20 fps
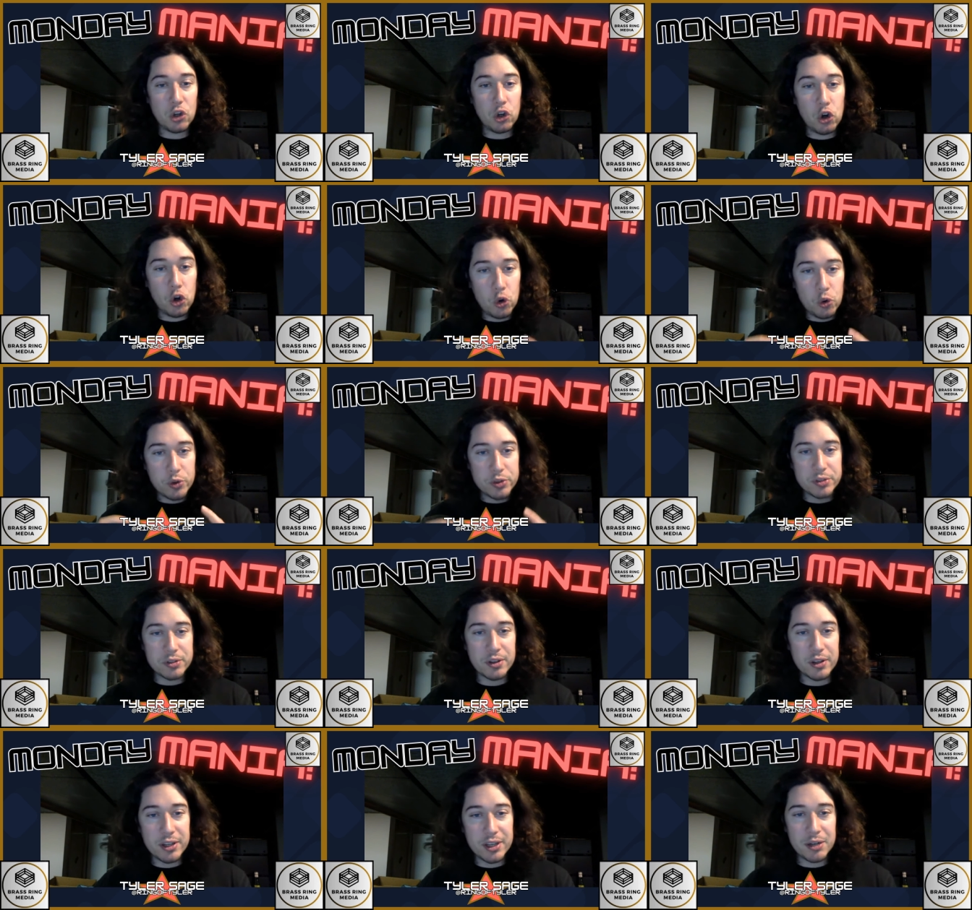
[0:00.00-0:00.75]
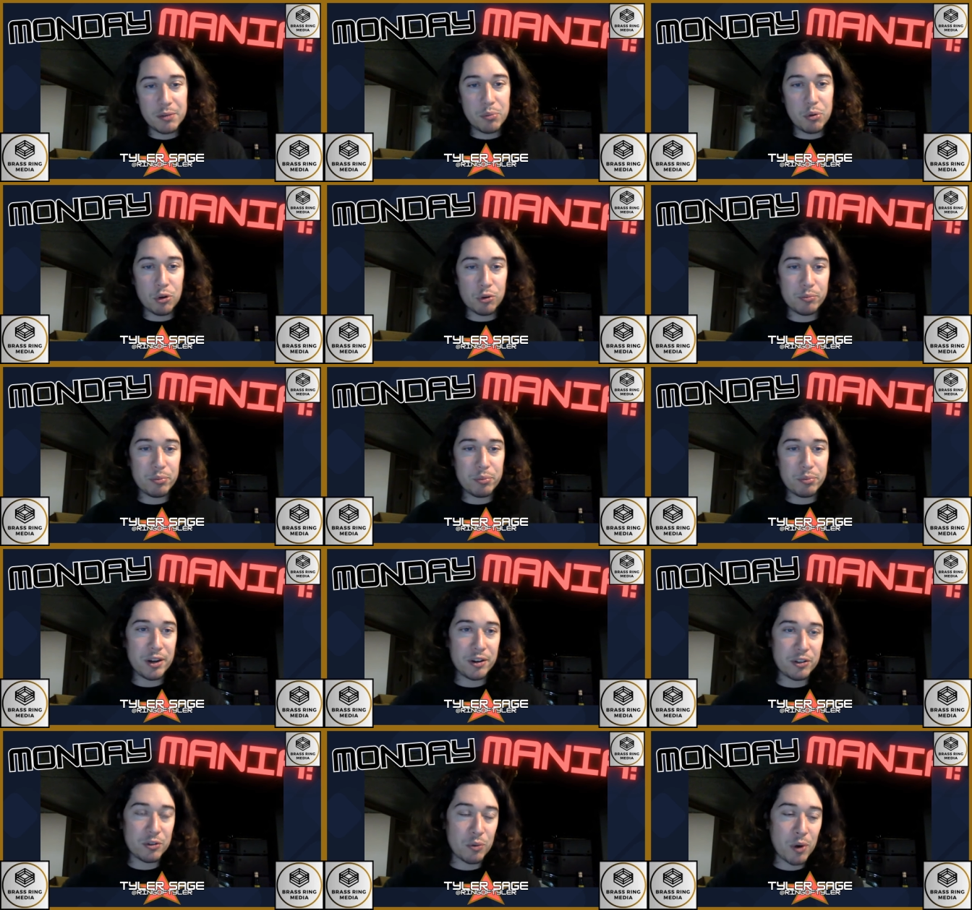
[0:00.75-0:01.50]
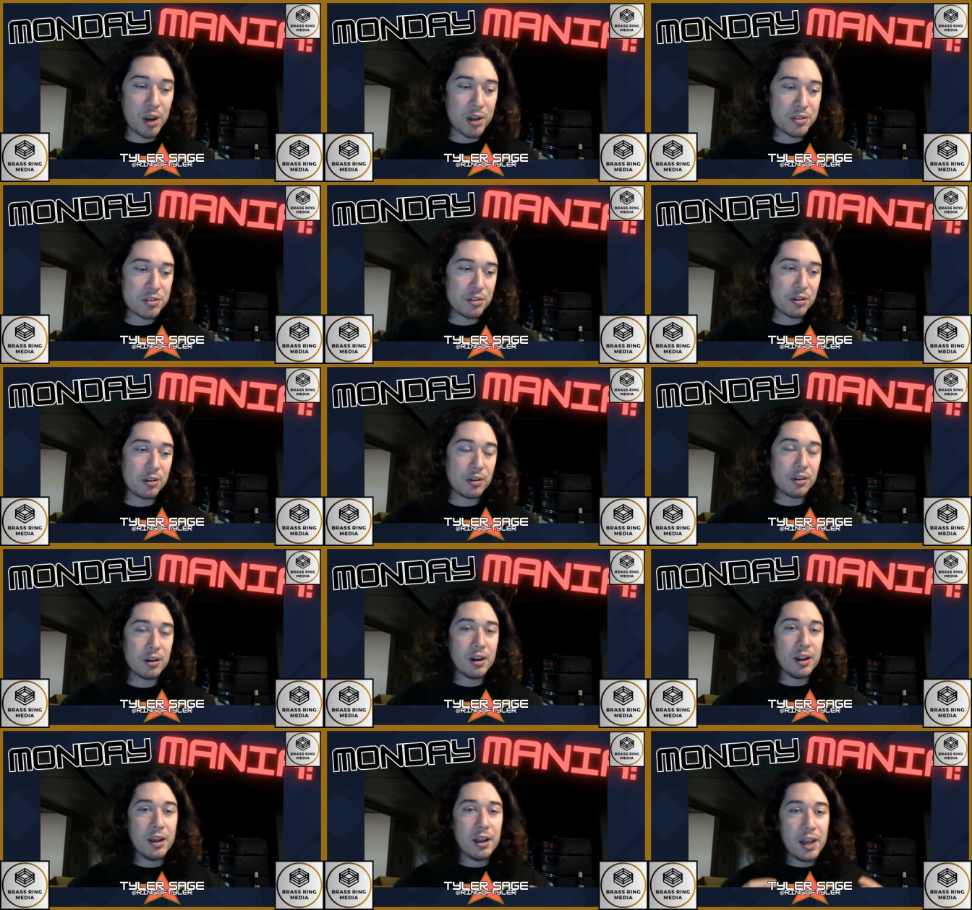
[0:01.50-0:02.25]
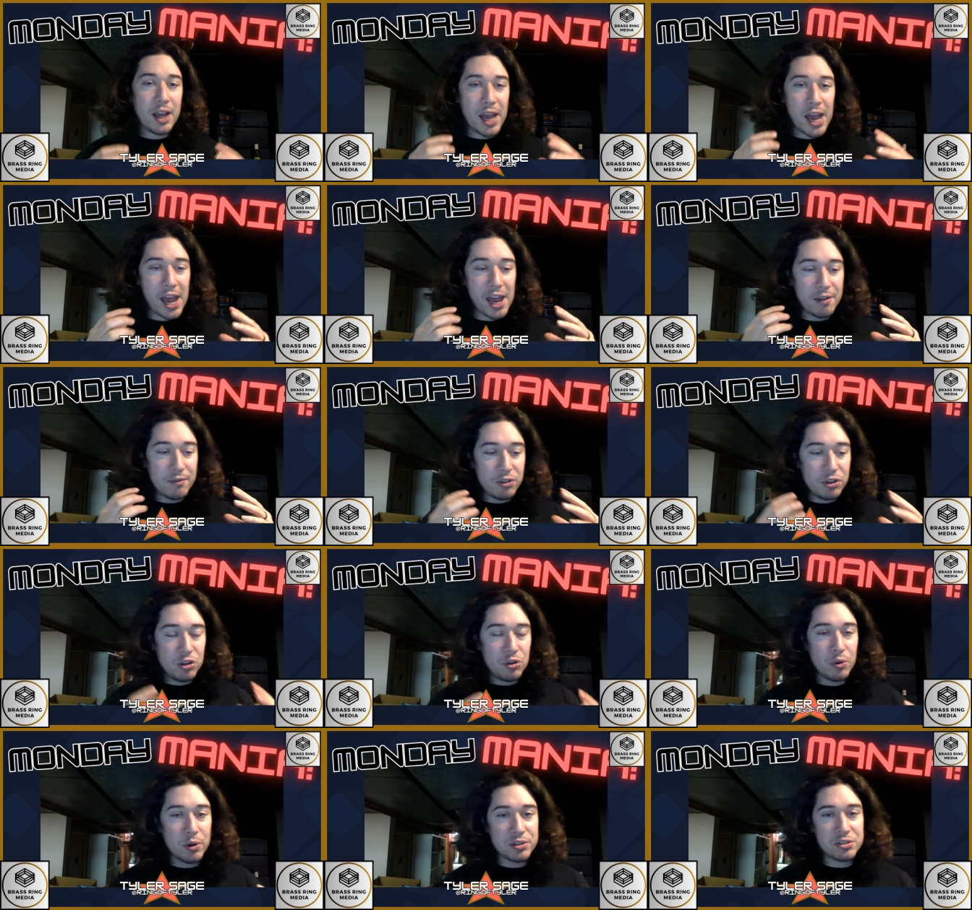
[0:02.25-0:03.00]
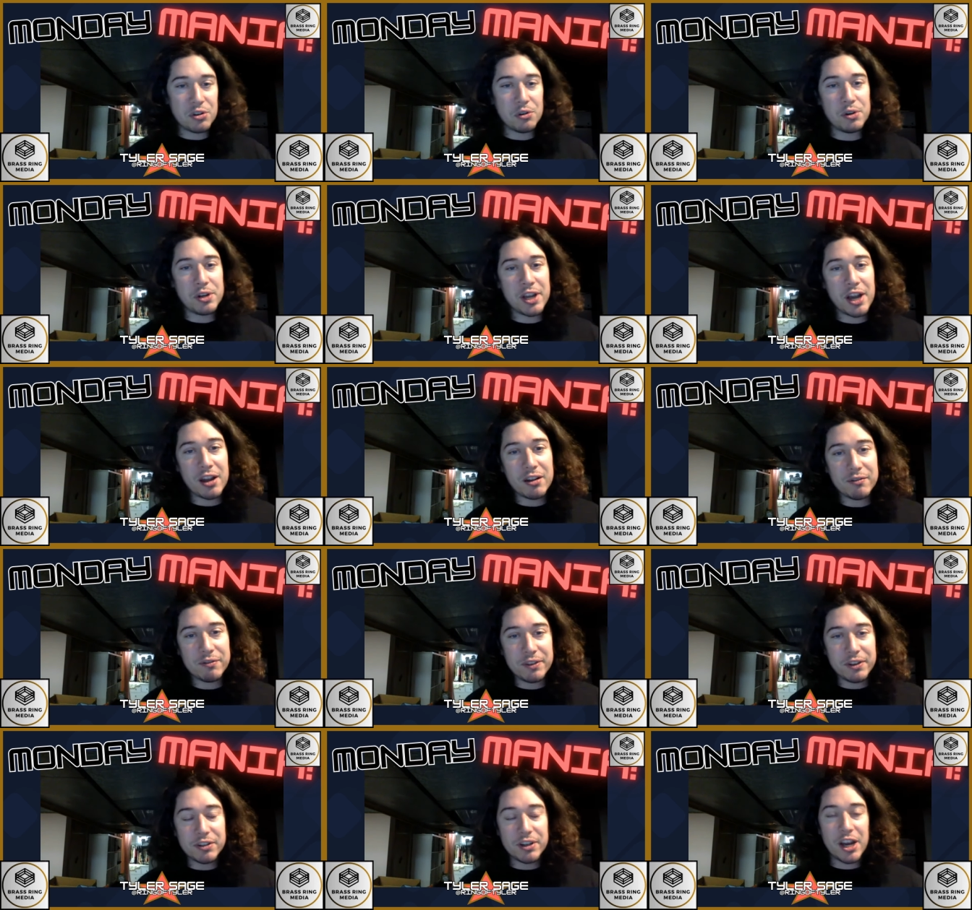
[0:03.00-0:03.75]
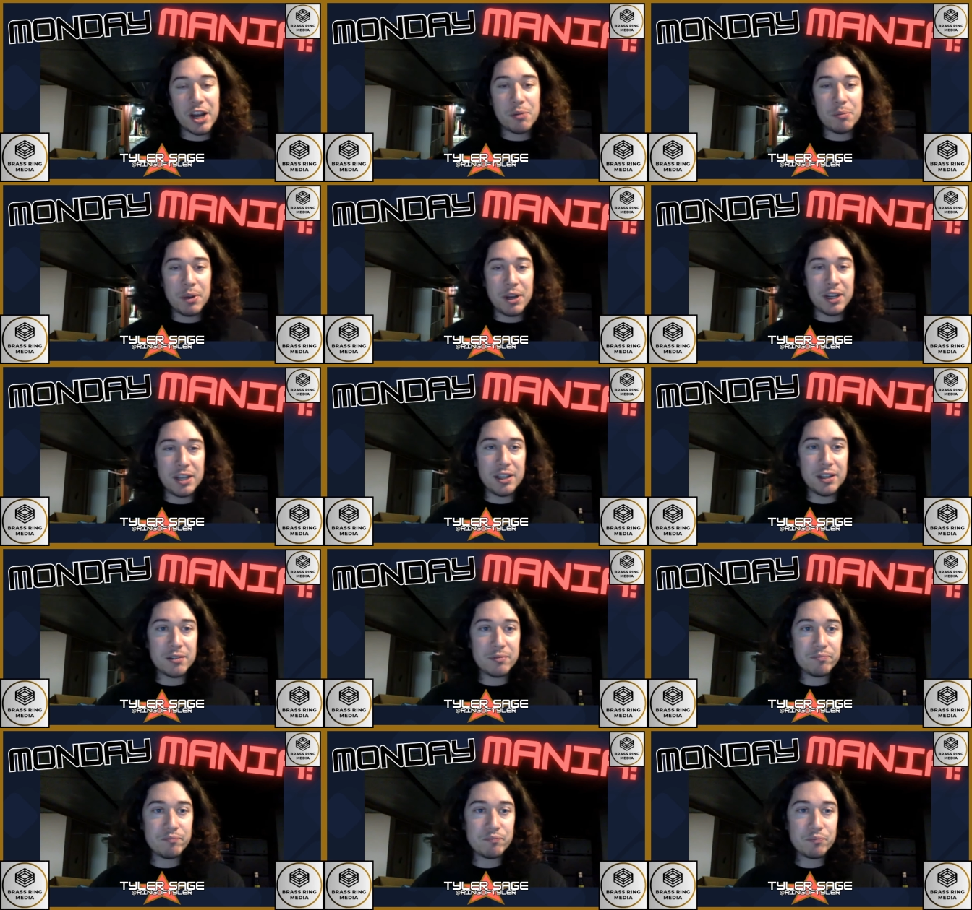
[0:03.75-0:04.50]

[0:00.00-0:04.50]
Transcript: who was an important player on the roster, have you as Tony Khan feel how many